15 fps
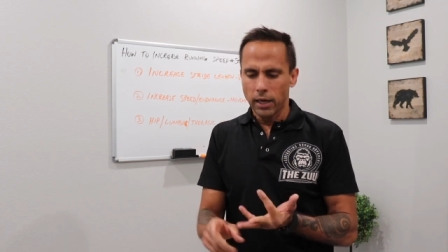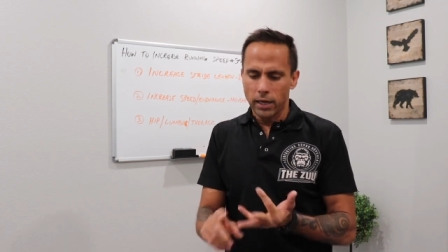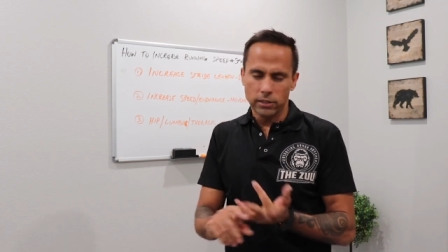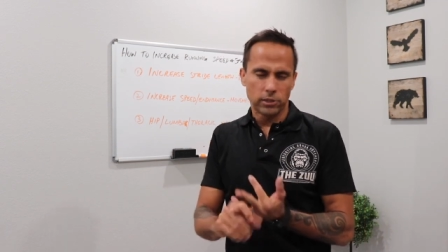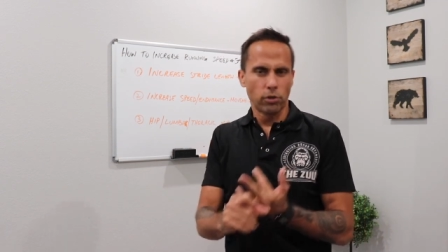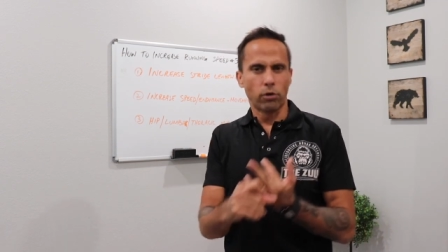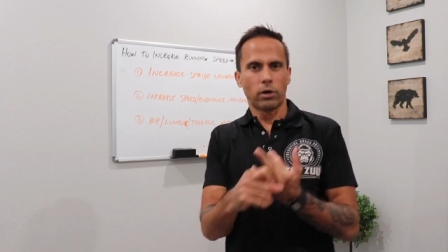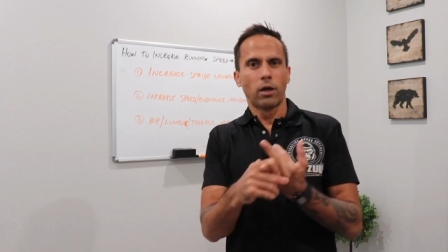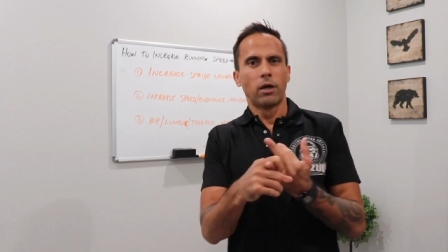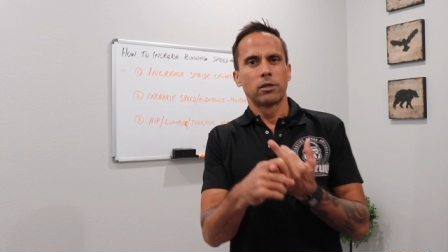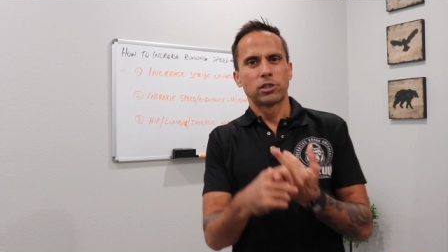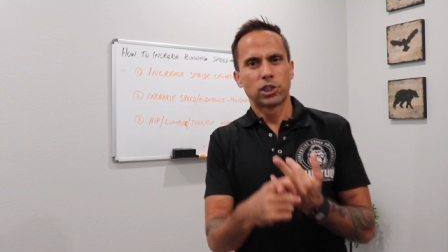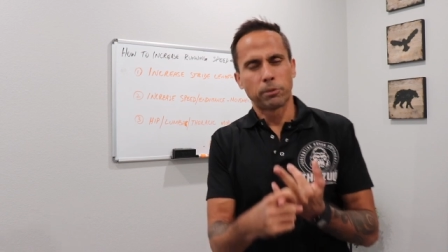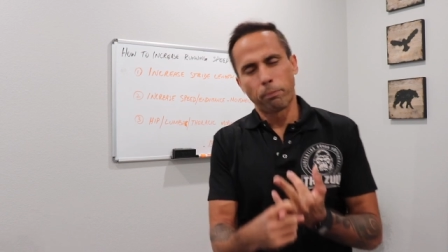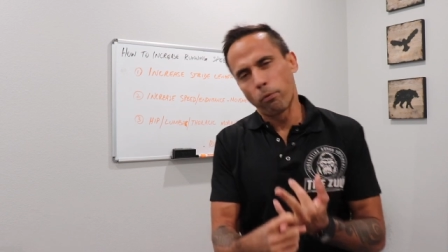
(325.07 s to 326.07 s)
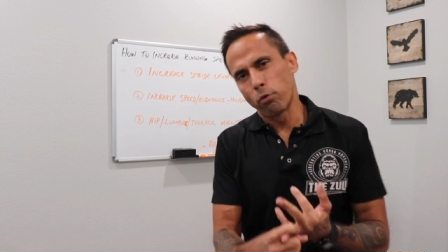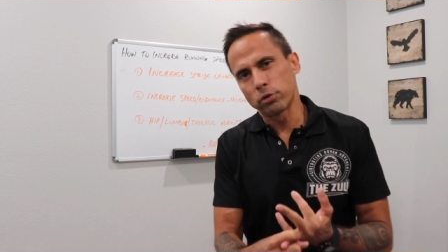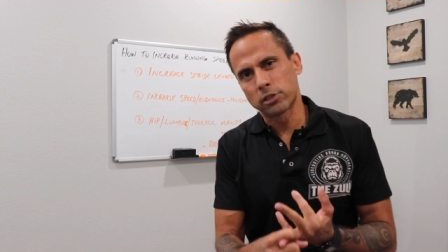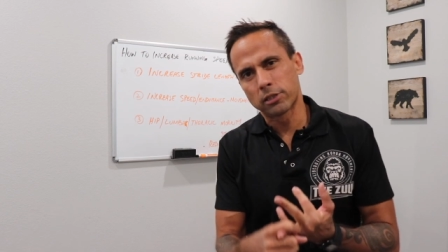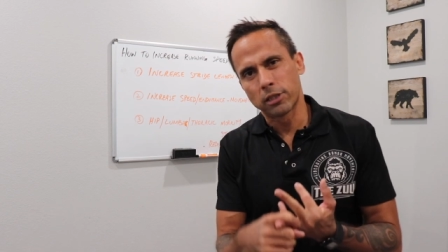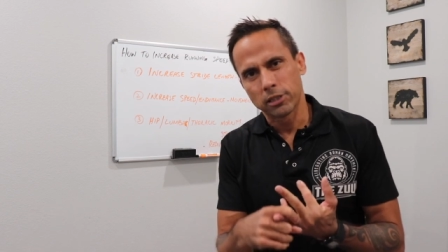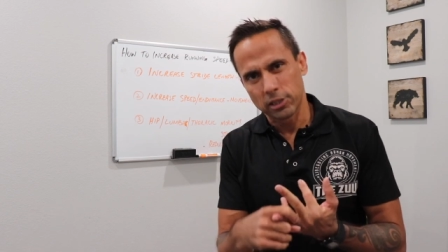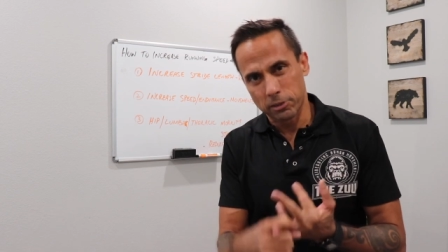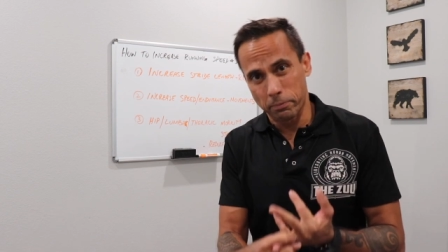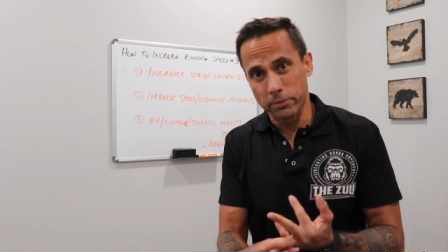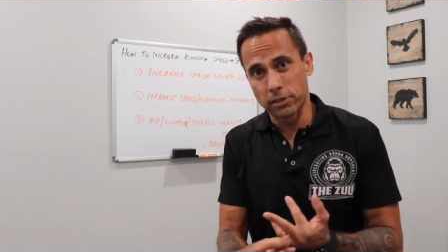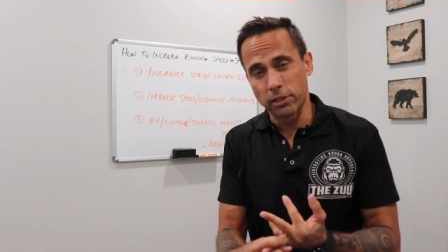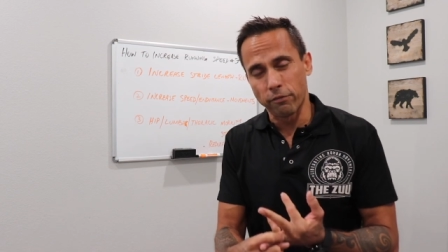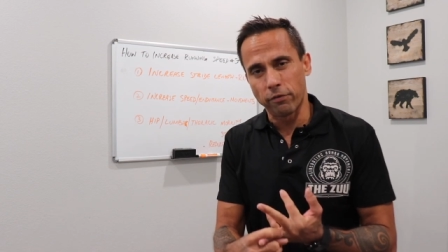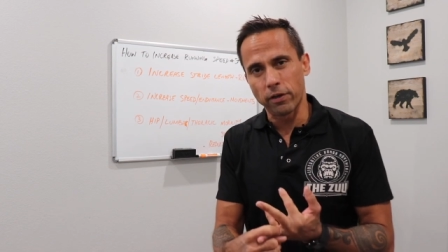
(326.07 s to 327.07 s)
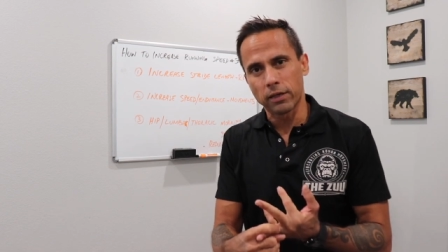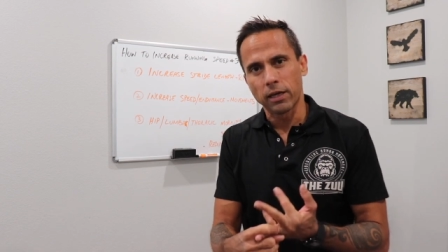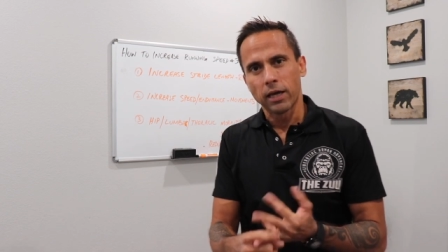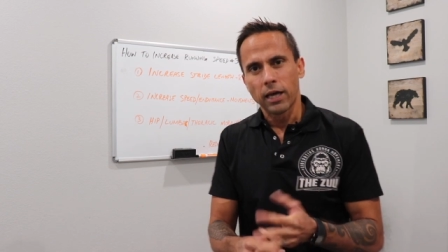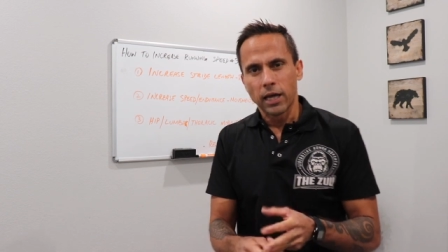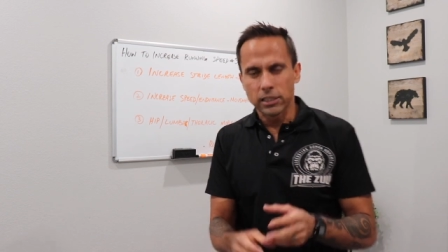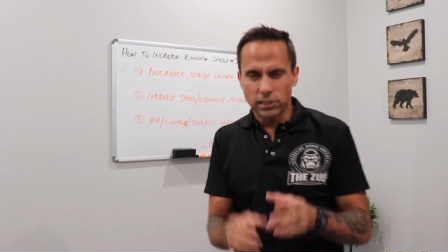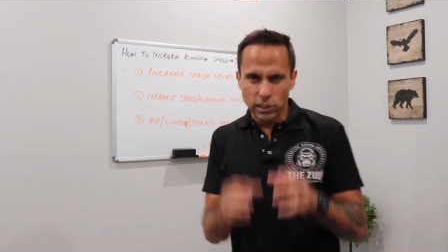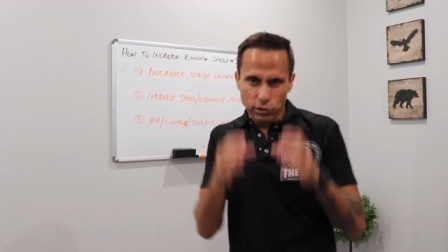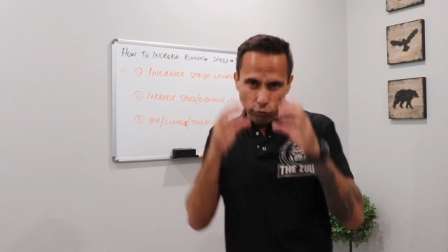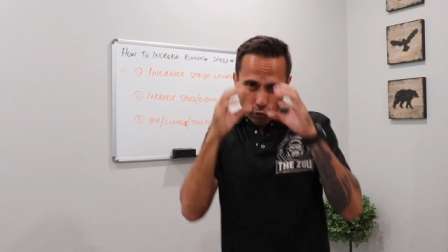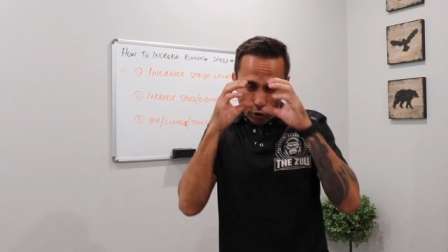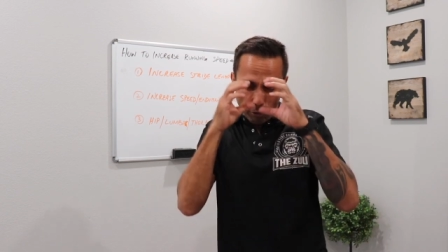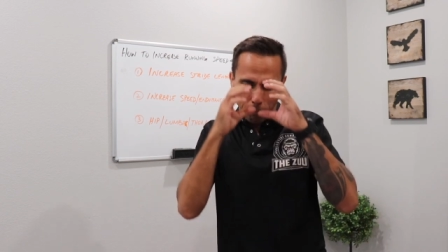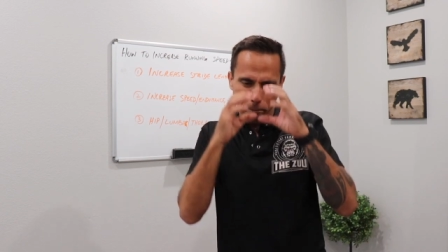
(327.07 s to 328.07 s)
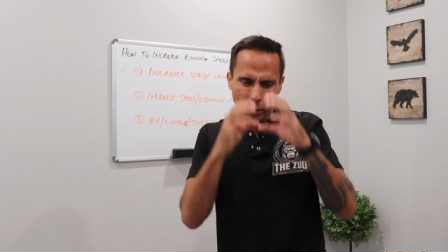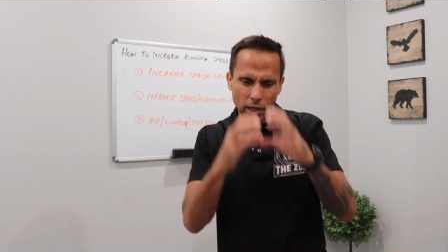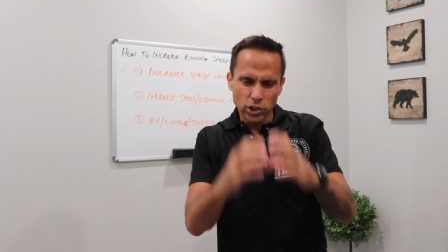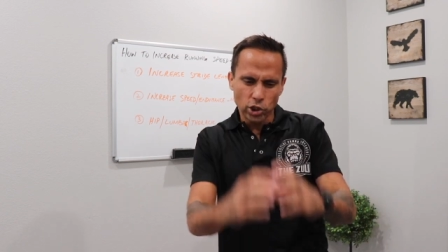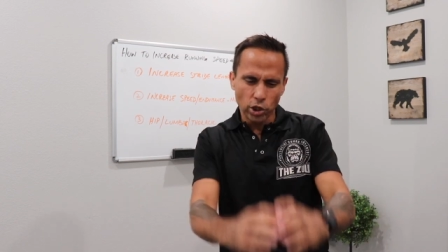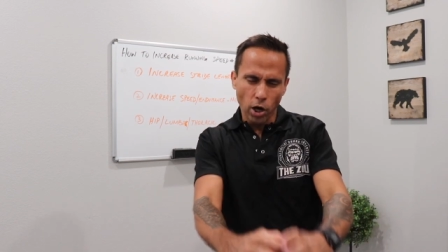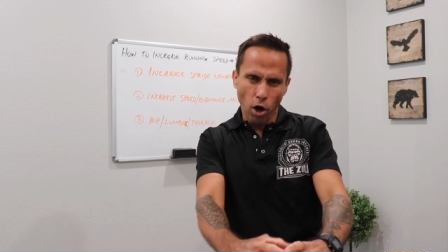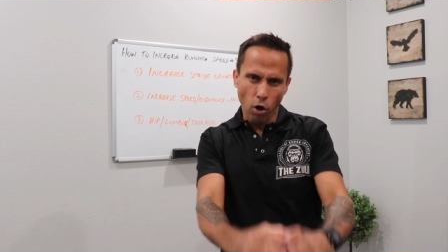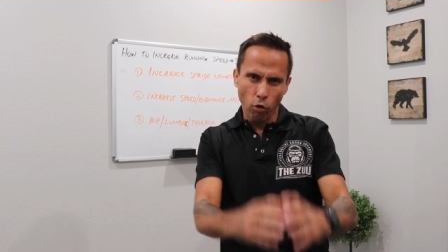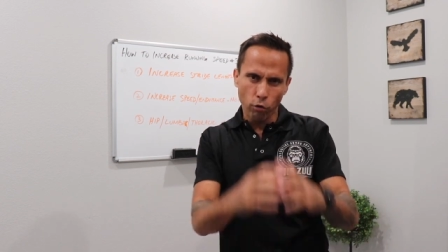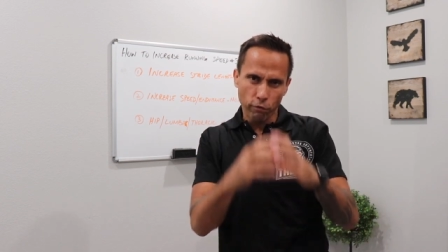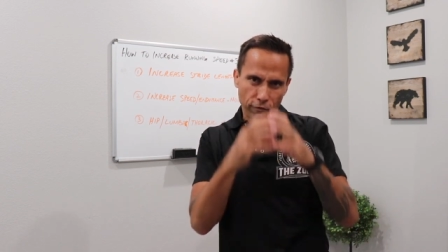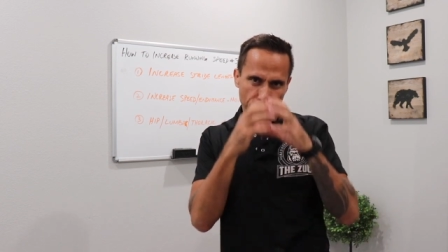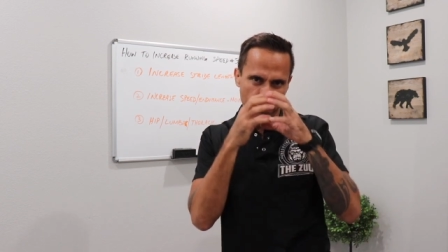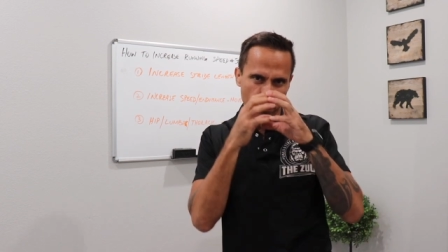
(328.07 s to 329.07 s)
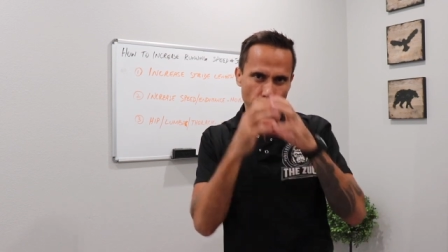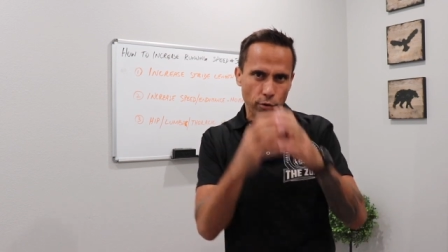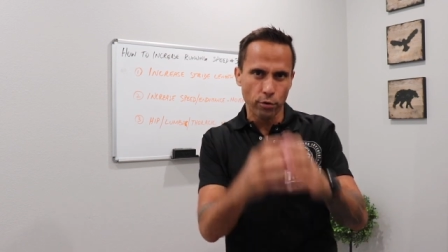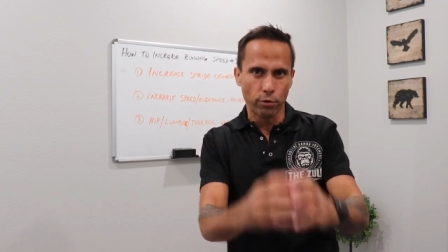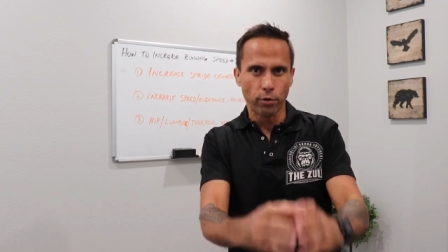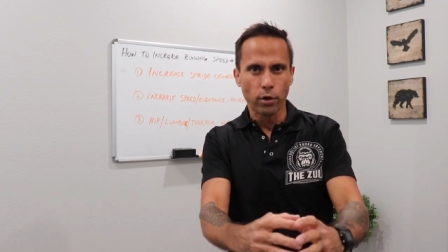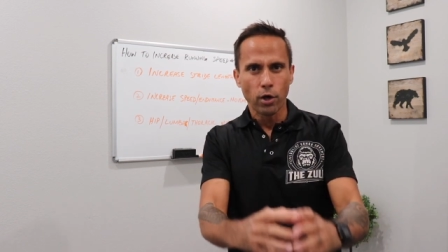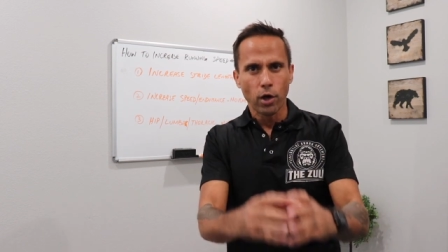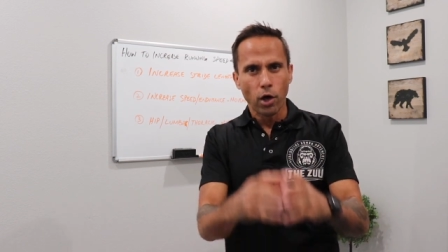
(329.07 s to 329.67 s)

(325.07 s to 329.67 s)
It's not sports specific. It's this real pigeonholed view